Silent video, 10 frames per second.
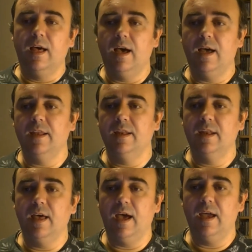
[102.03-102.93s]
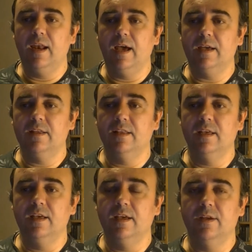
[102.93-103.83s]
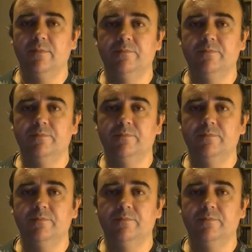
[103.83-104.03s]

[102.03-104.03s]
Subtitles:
and I like the